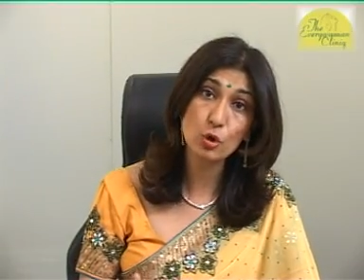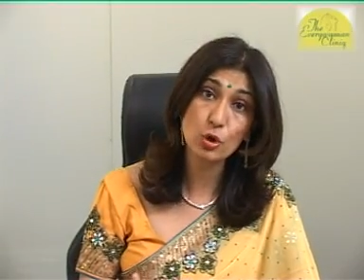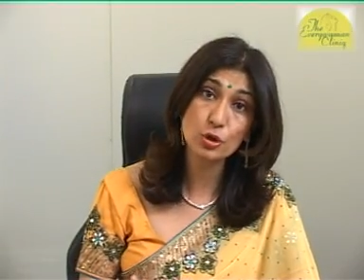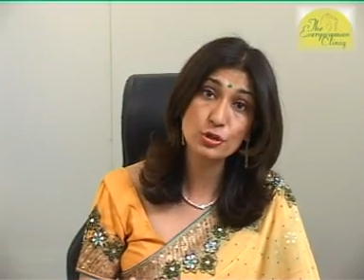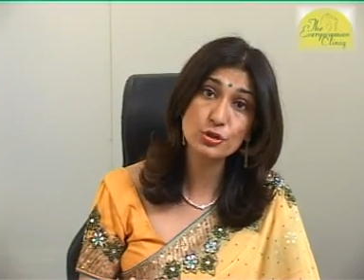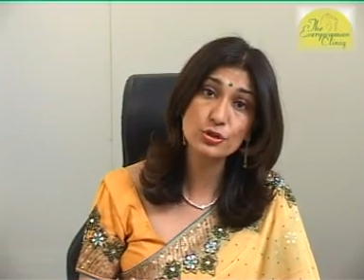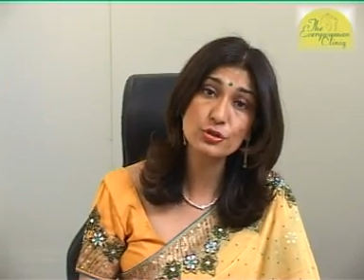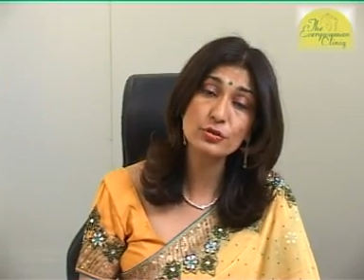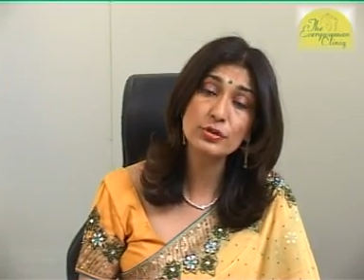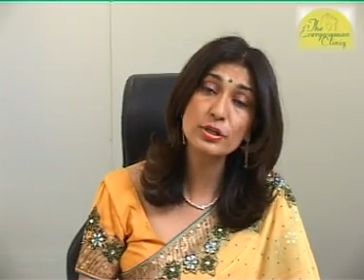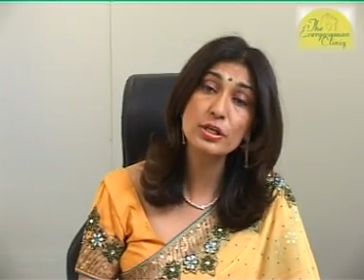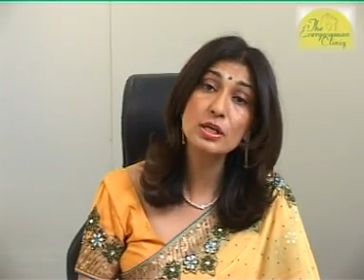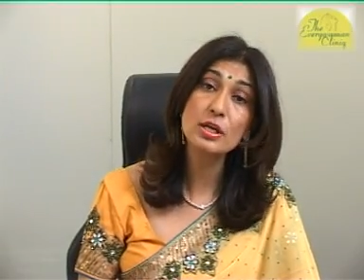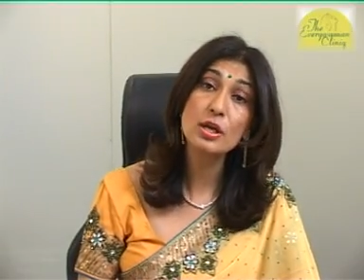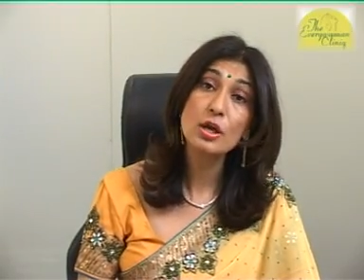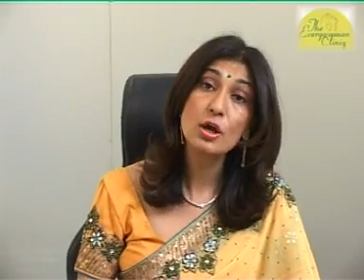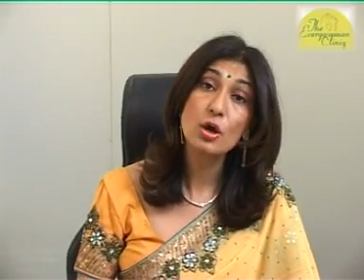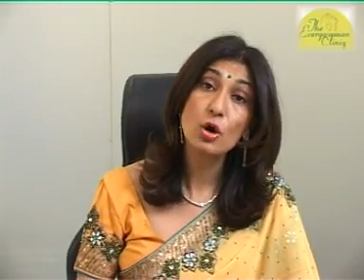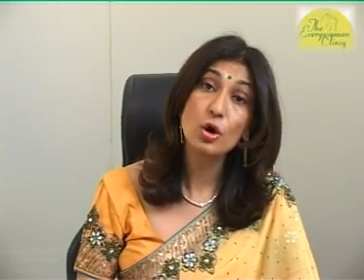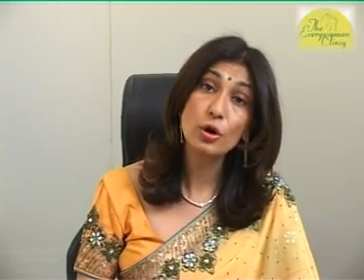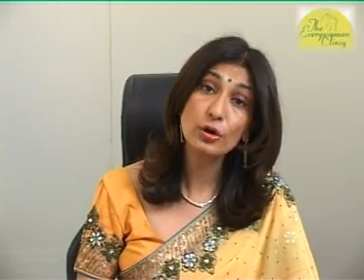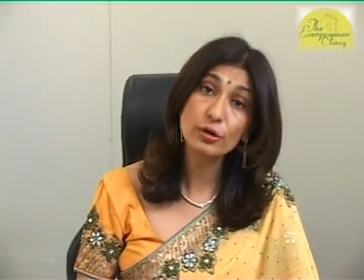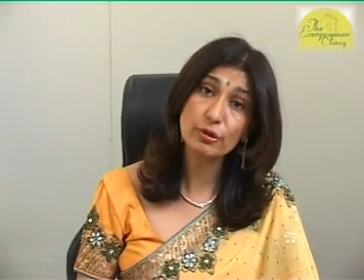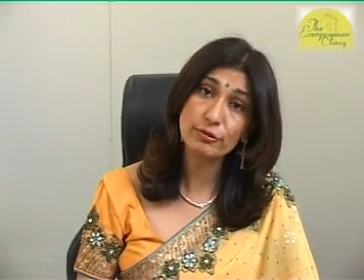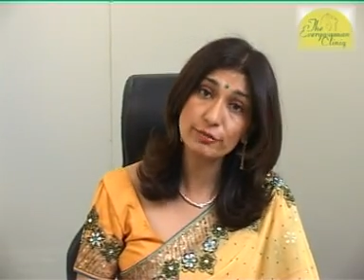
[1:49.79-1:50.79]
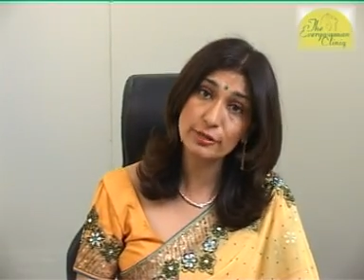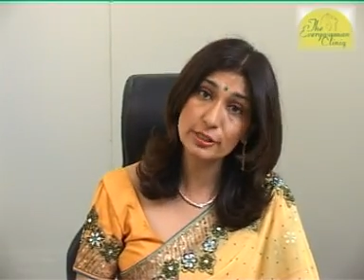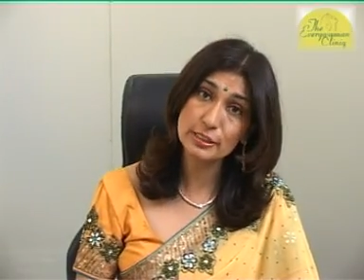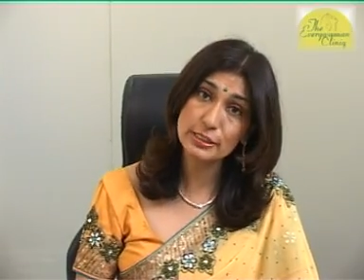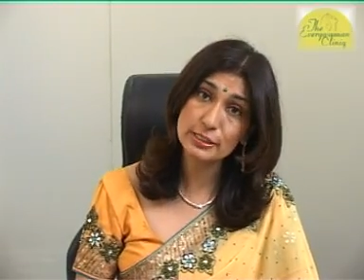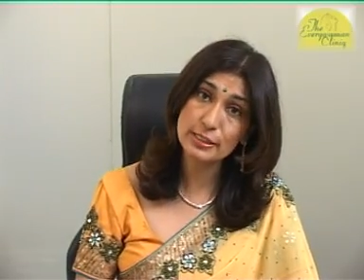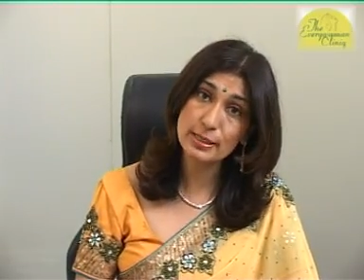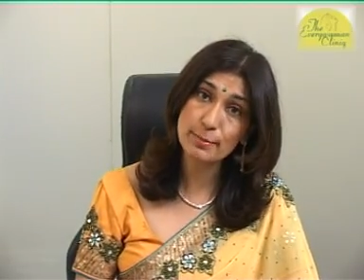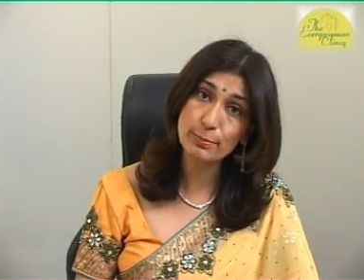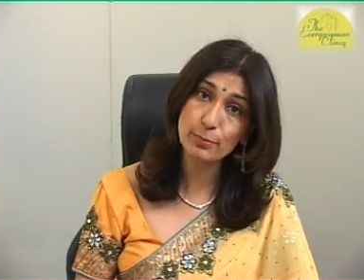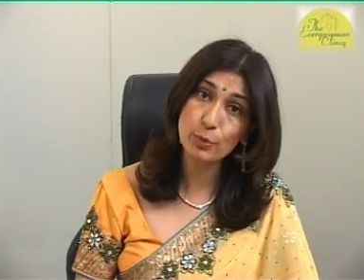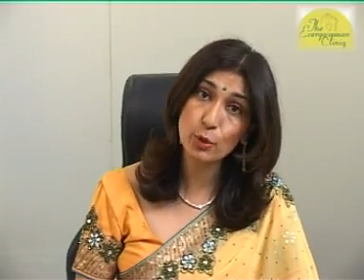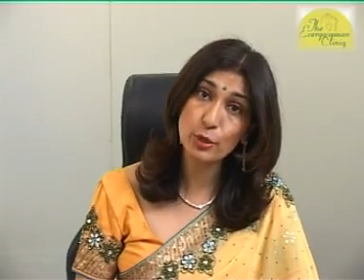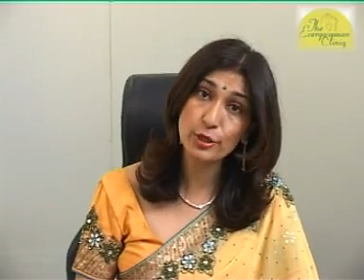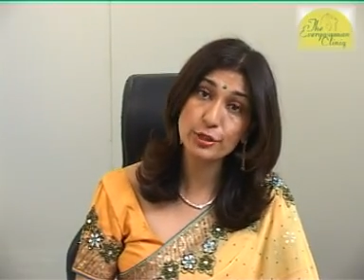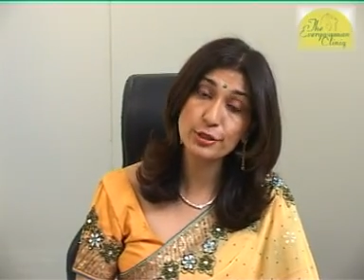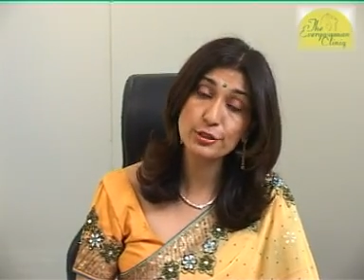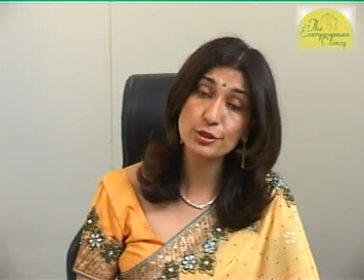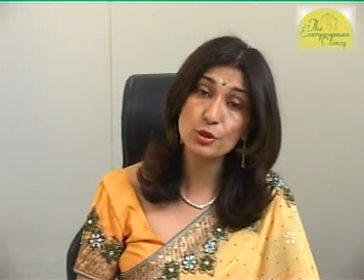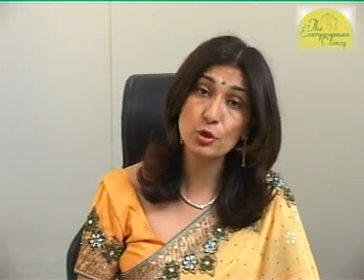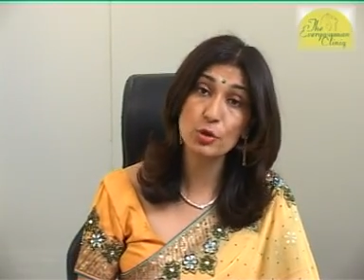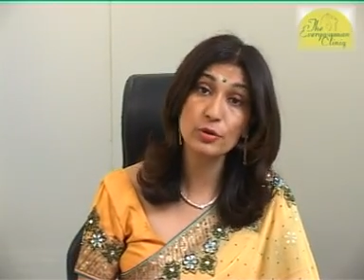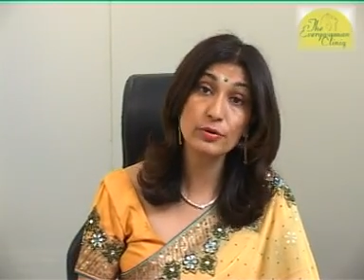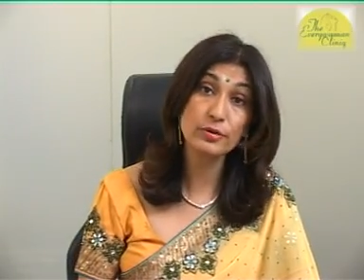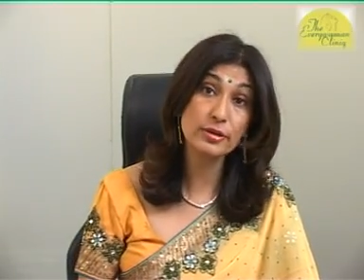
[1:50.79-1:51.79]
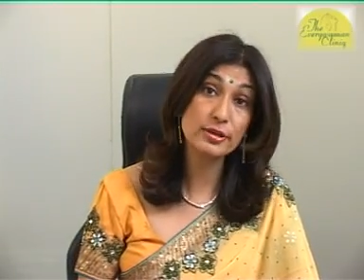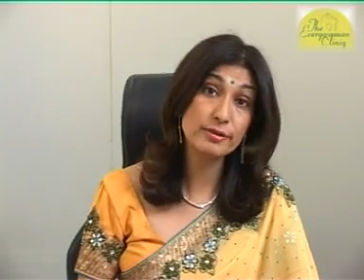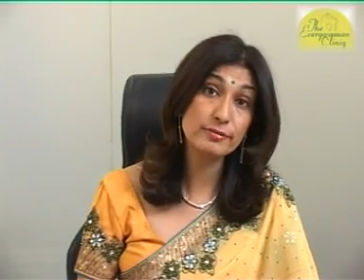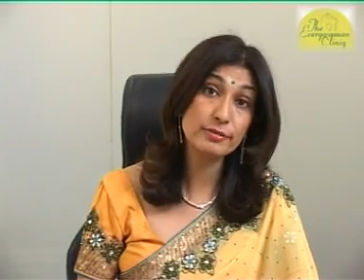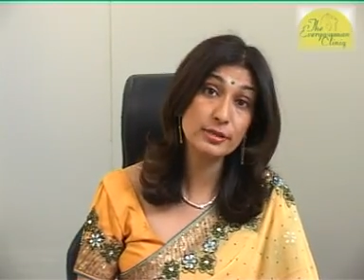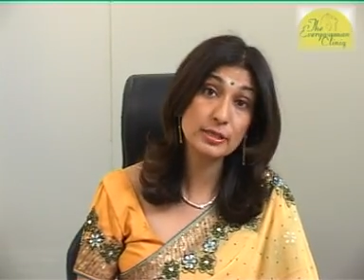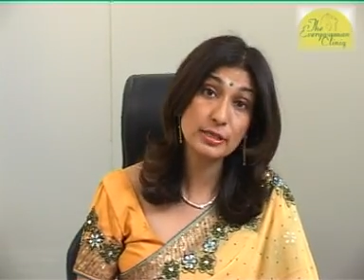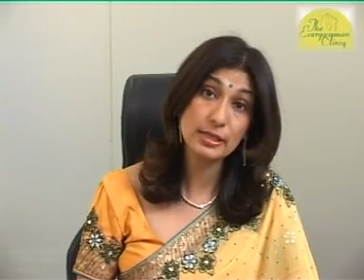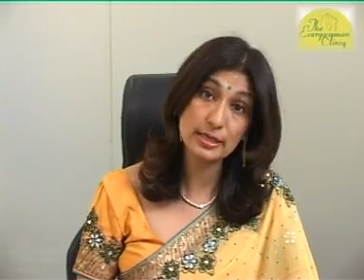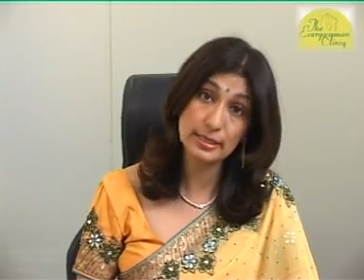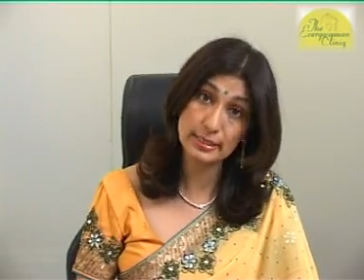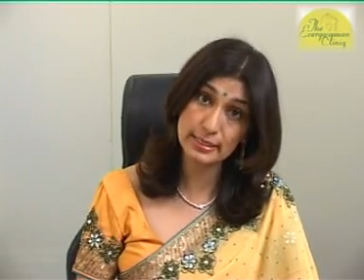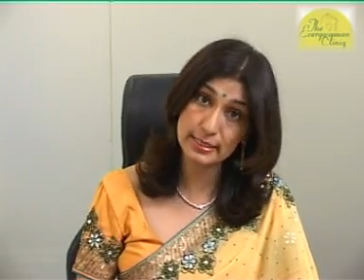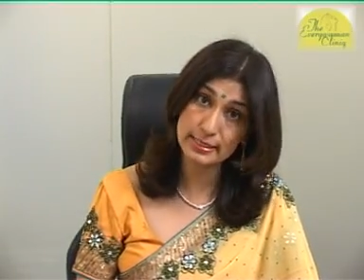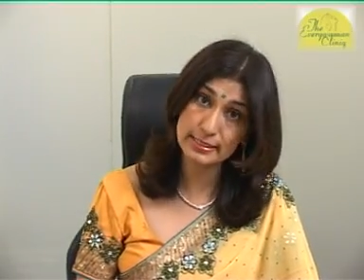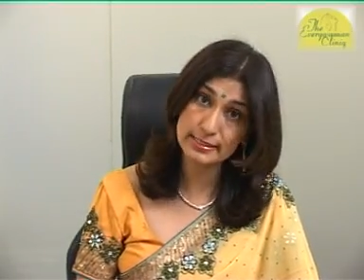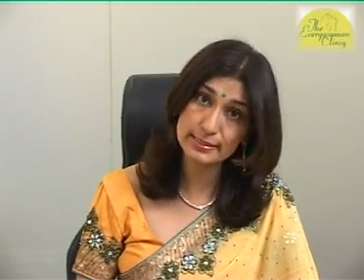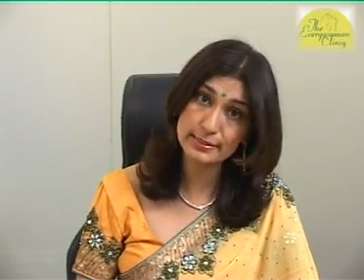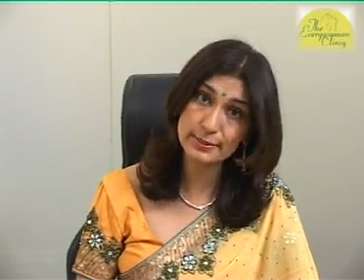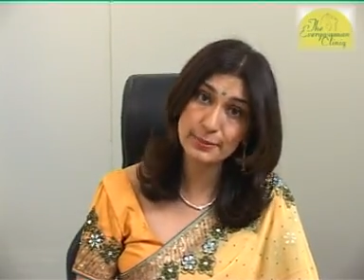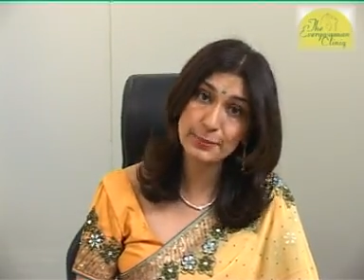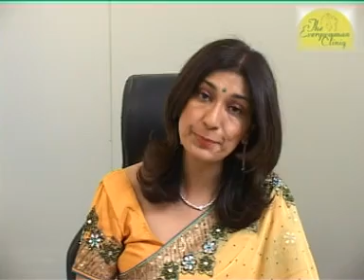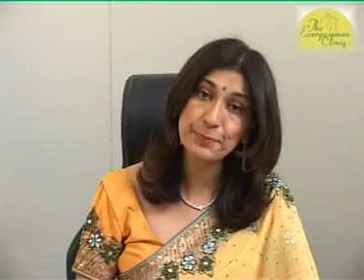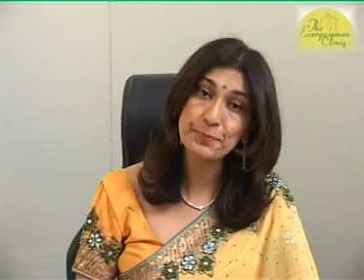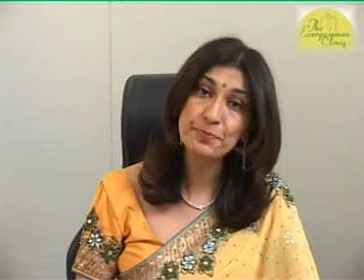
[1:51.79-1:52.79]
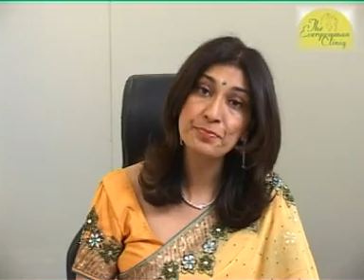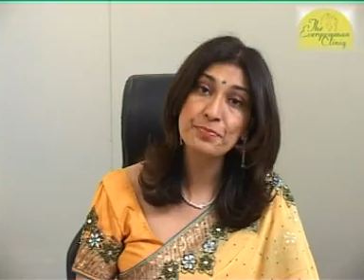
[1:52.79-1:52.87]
cautery or a Versa point or even a laser.